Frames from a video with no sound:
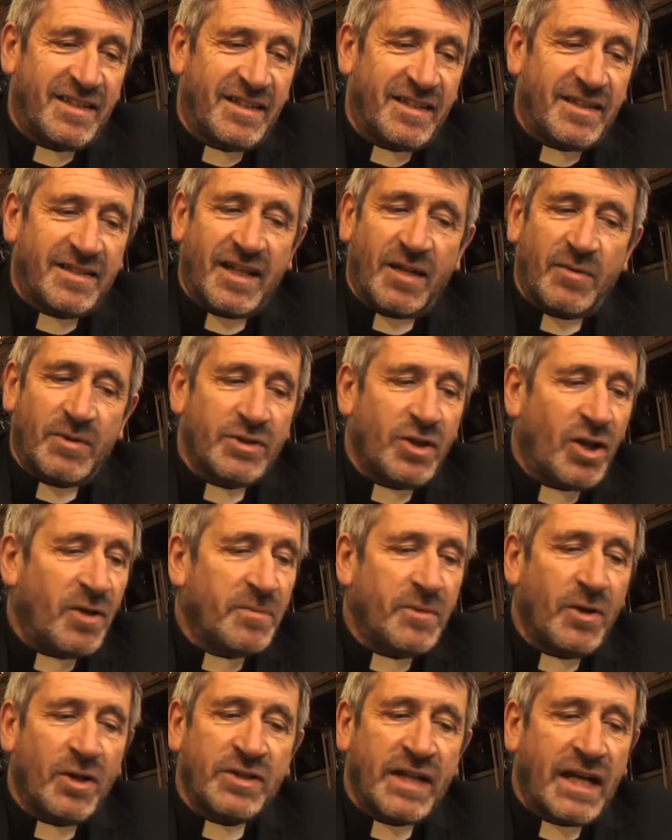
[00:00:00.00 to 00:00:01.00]
and I will not
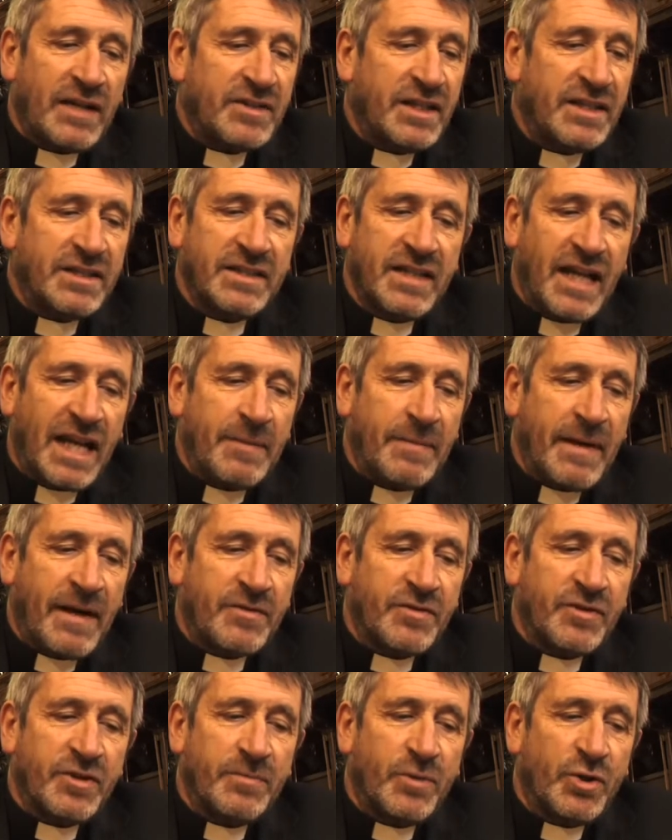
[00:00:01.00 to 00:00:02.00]
blot out his name
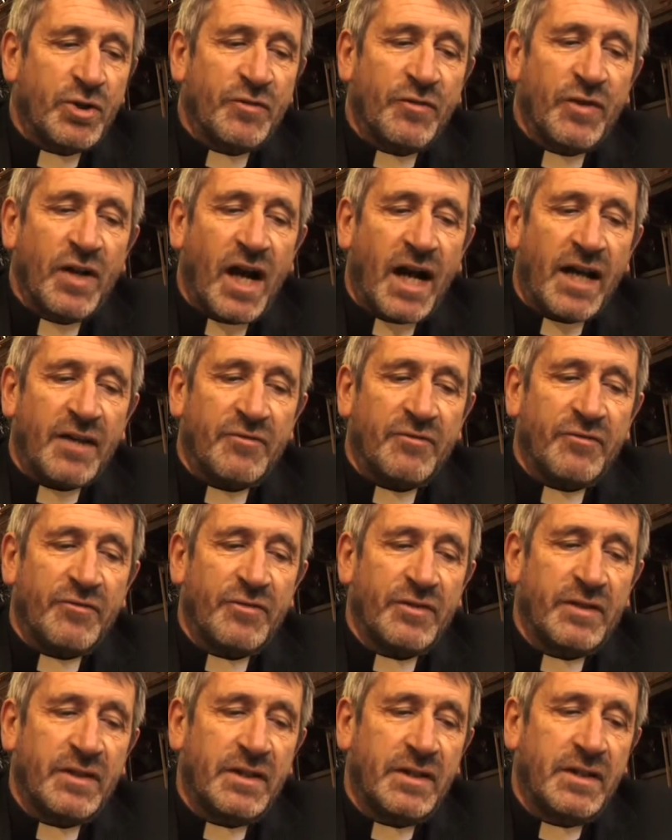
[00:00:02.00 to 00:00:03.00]
out of the book of life,
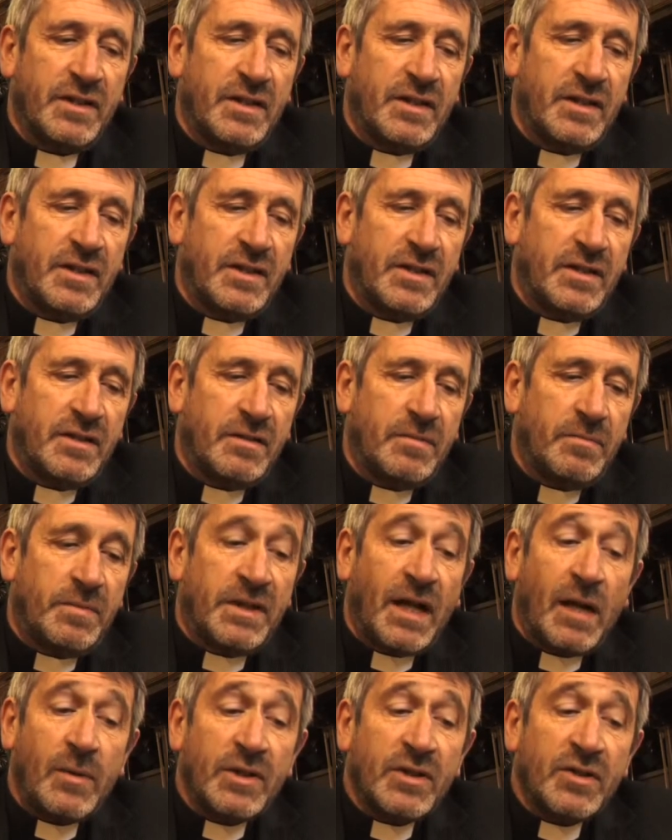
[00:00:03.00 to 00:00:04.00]

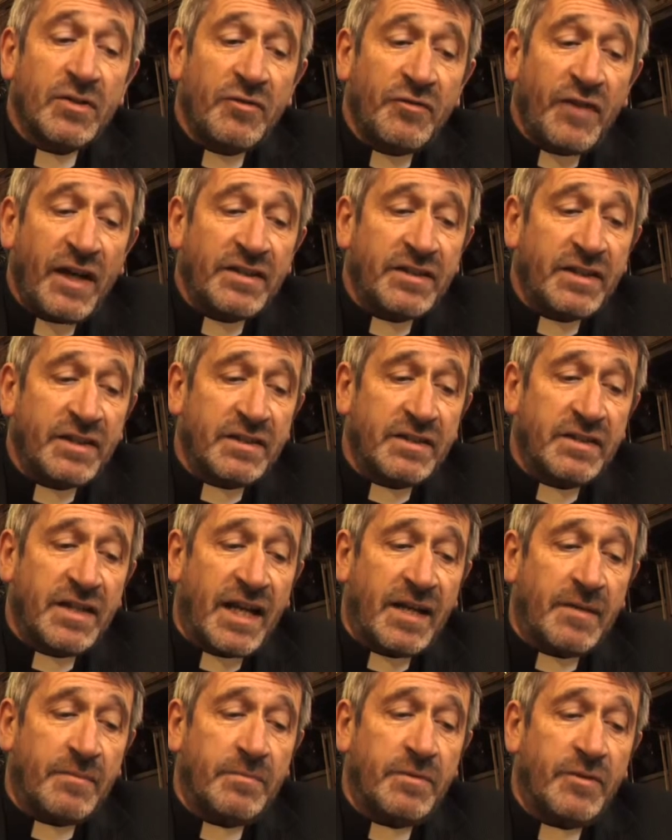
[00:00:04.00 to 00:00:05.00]
but I will confess his
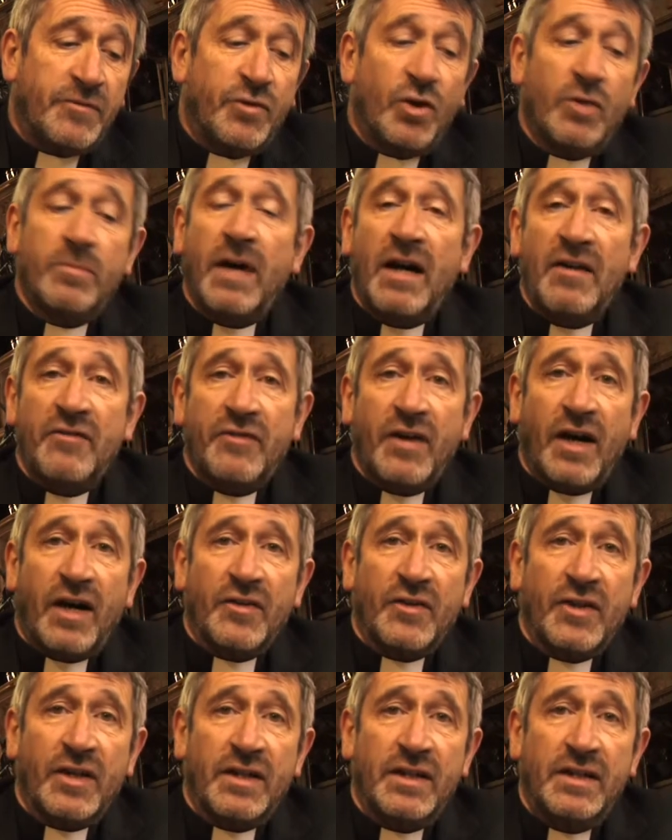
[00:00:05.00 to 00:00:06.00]
name before my
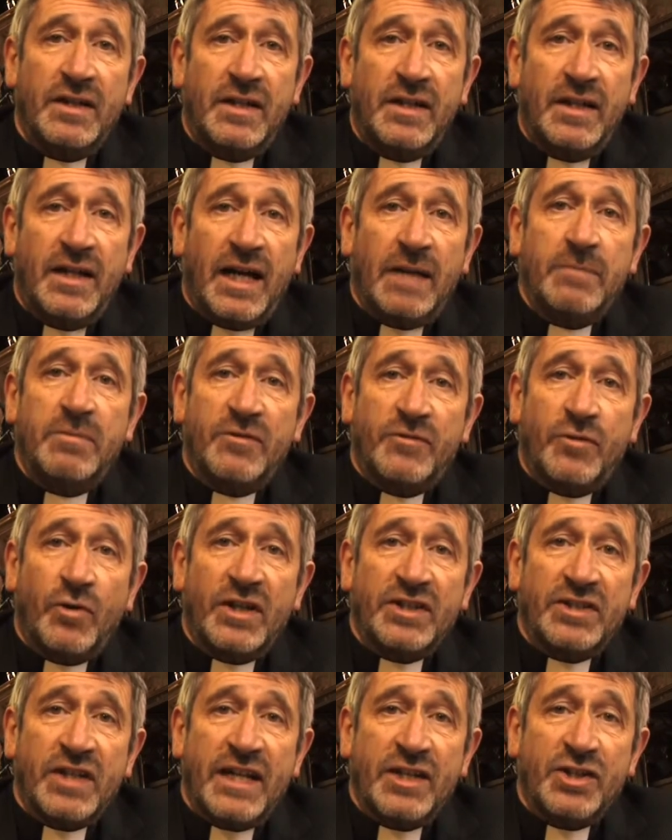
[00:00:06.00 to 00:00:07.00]
Father and before
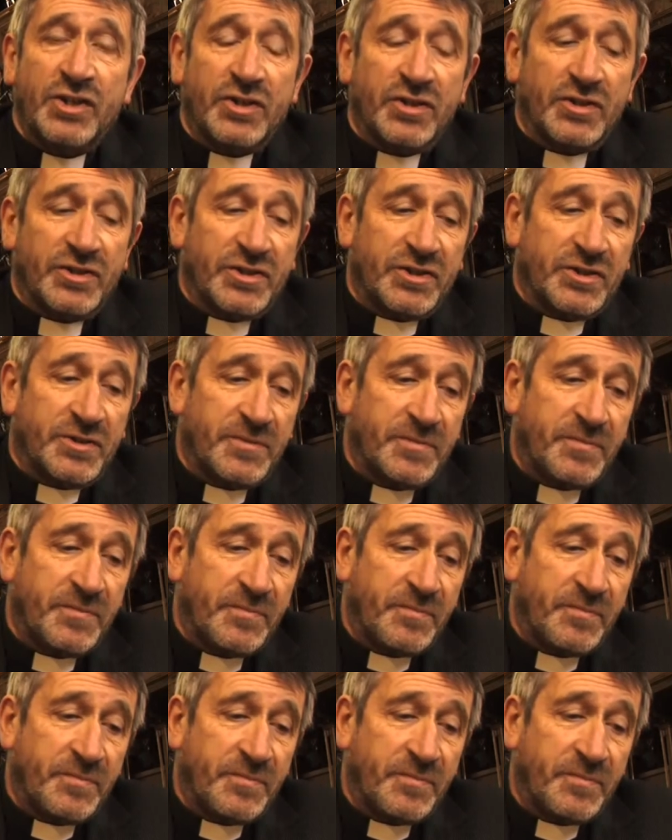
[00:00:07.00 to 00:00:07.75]
his angels.